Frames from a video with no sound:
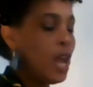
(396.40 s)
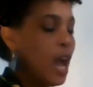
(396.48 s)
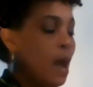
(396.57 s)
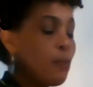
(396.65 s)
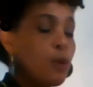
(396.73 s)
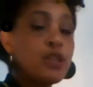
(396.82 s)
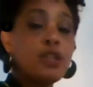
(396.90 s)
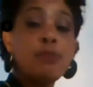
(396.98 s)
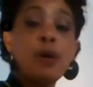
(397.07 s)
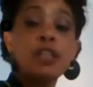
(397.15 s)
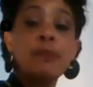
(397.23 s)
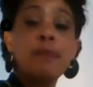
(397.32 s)
I'm going to
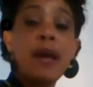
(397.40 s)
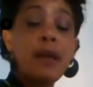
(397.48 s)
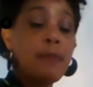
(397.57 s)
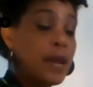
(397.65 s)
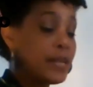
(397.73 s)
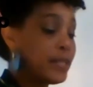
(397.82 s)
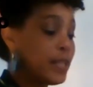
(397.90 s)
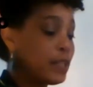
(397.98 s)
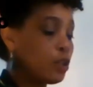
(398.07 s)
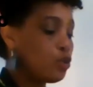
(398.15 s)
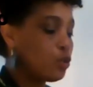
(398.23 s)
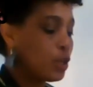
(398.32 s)
multiply by
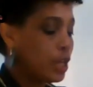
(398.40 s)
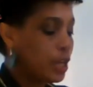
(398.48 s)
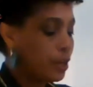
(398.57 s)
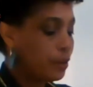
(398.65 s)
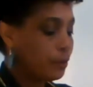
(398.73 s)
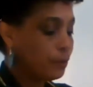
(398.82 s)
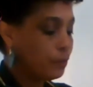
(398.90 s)
600 here.